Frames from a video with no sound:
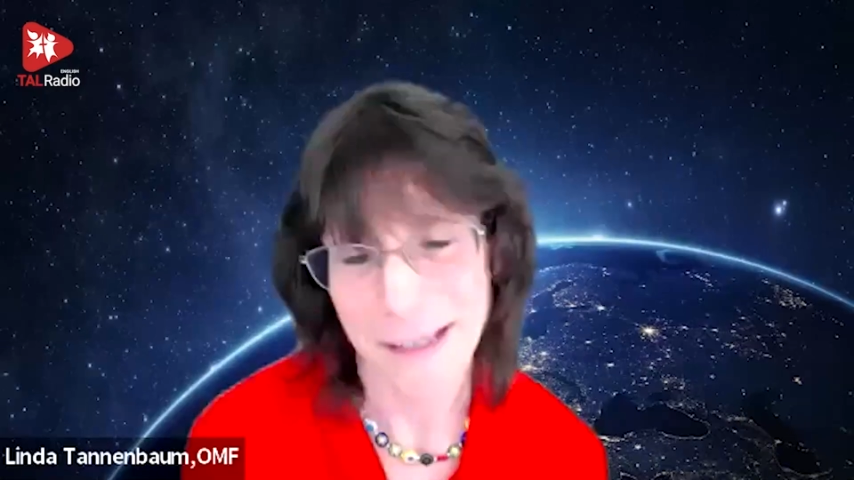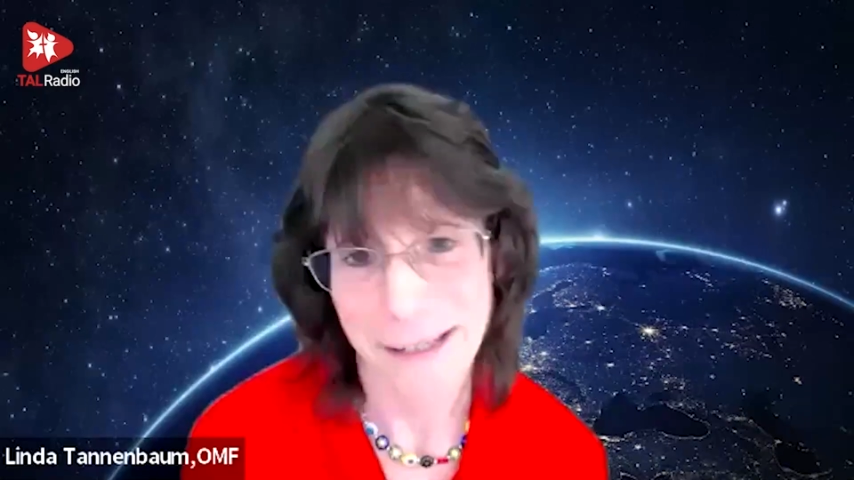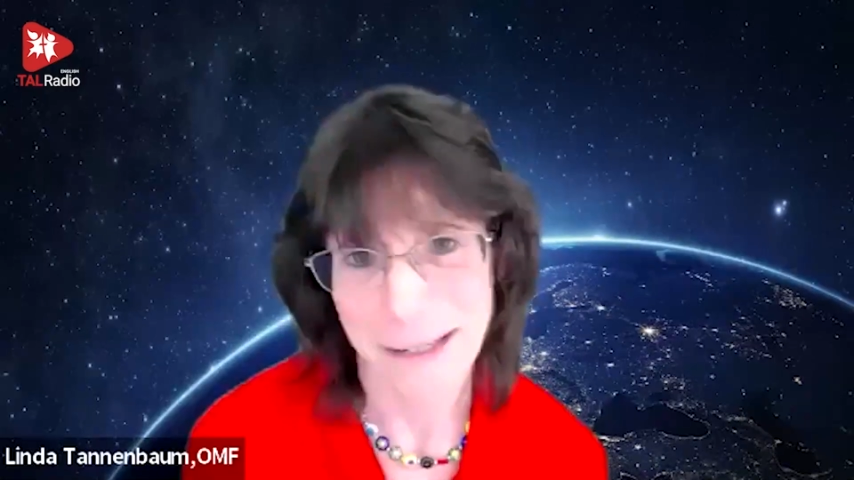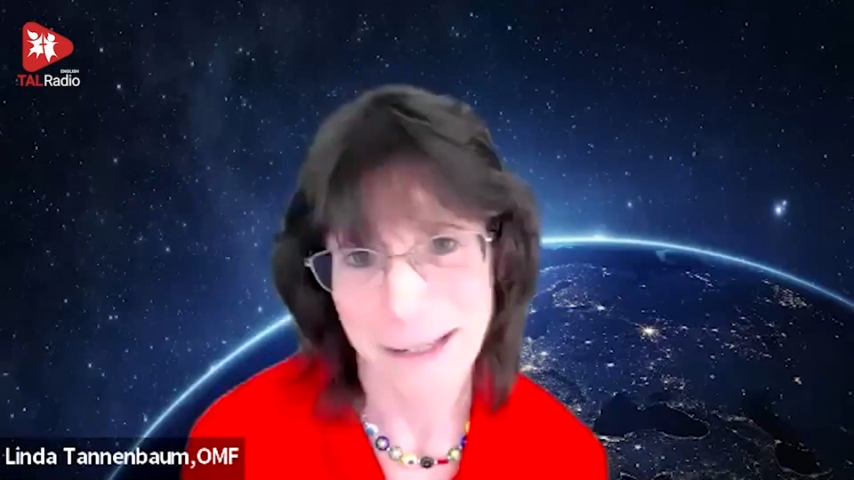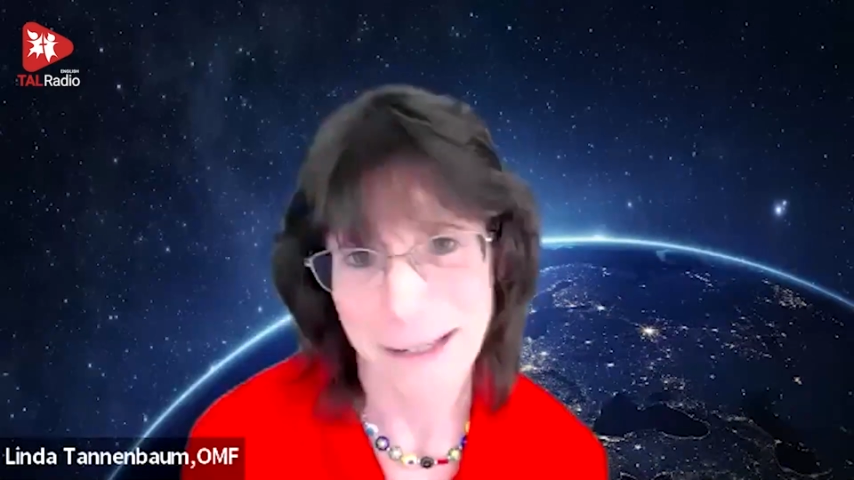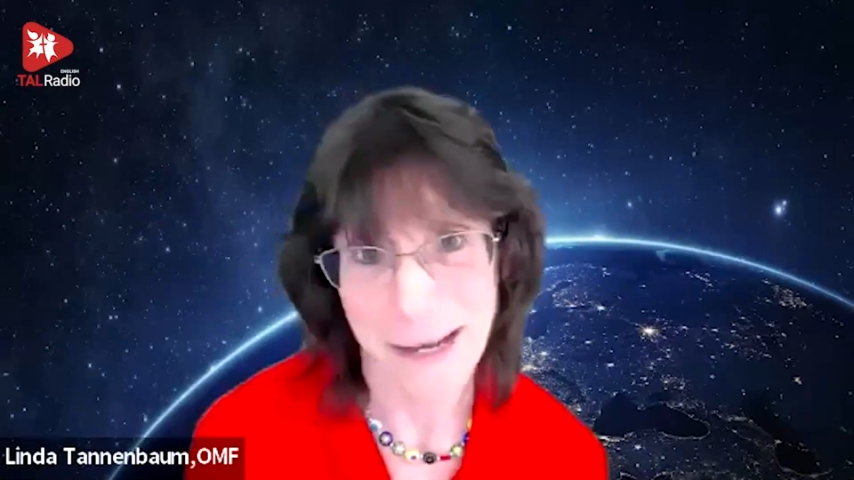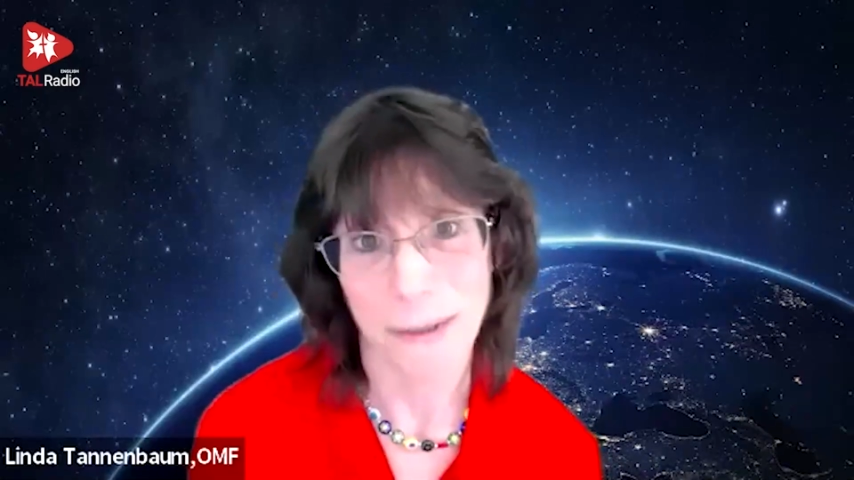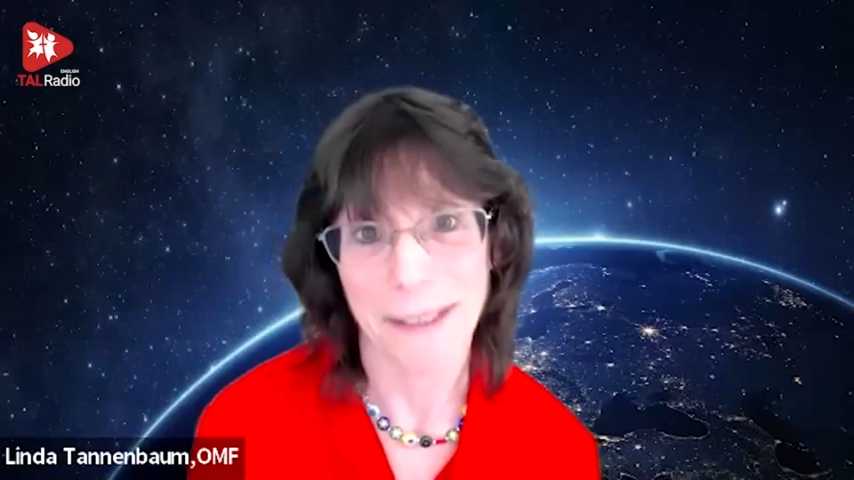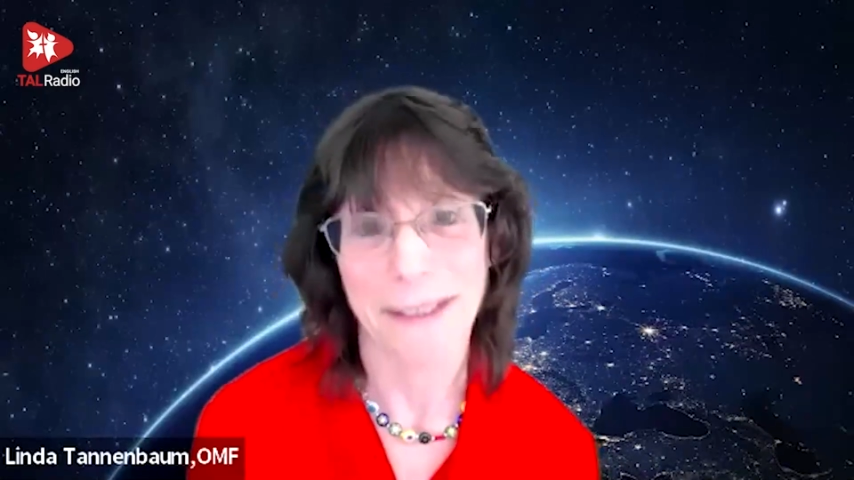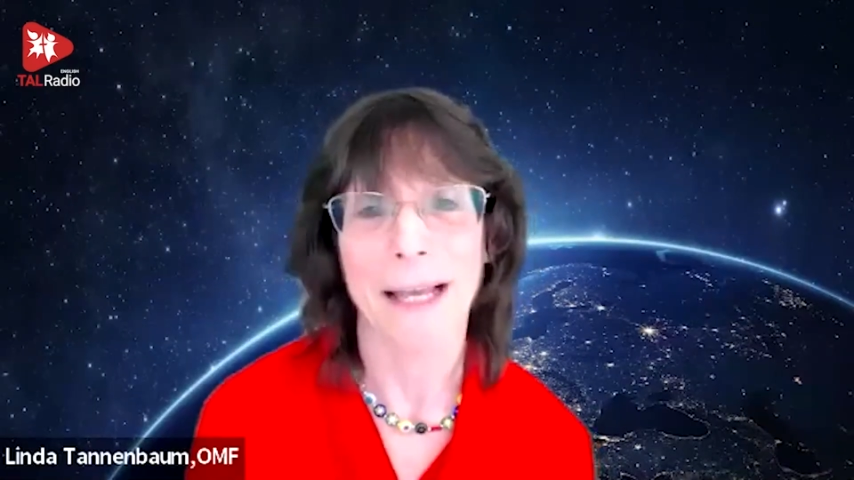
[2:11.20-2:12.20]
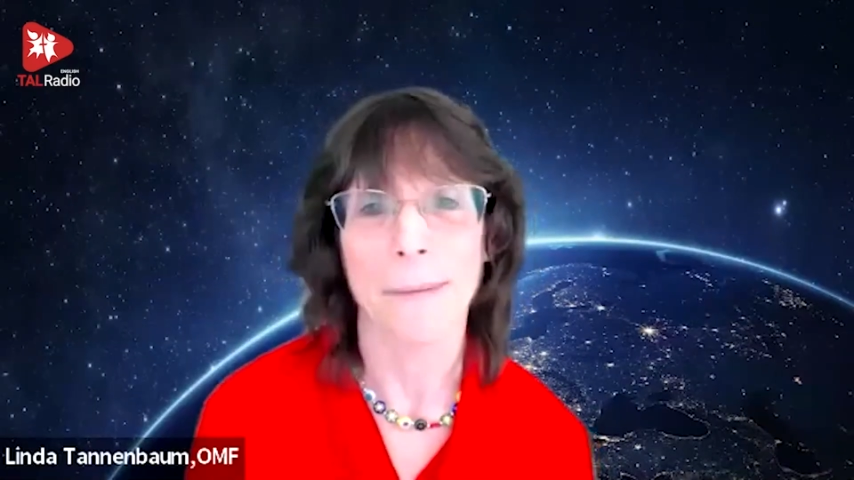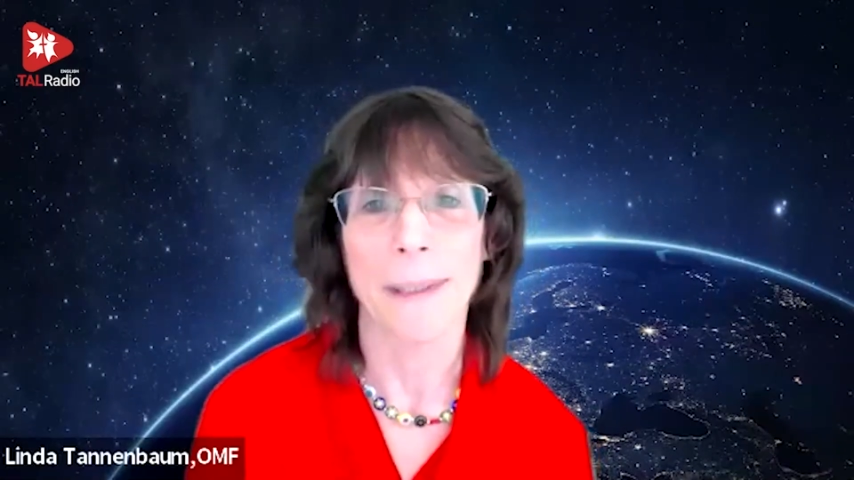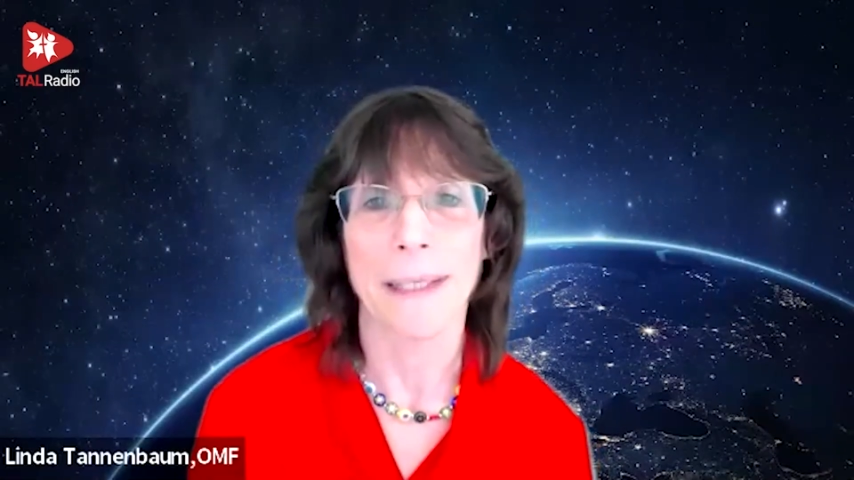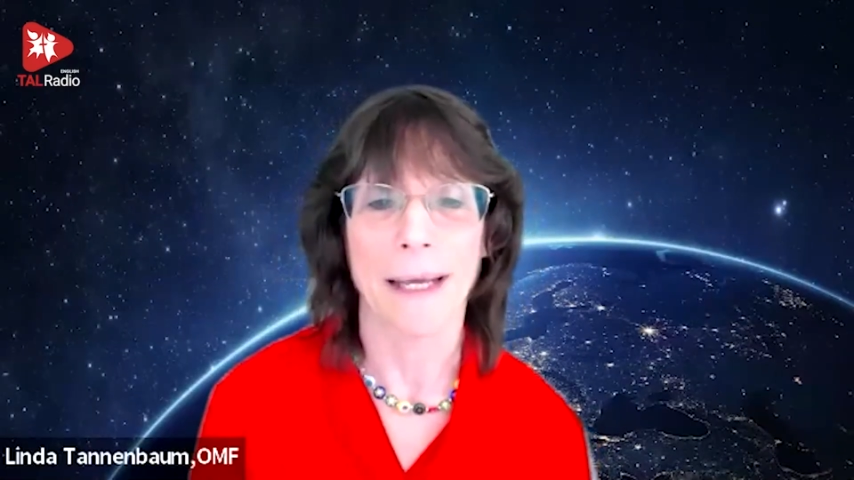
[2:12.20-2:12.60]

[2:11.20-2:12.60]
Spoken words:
is, actually. I mean,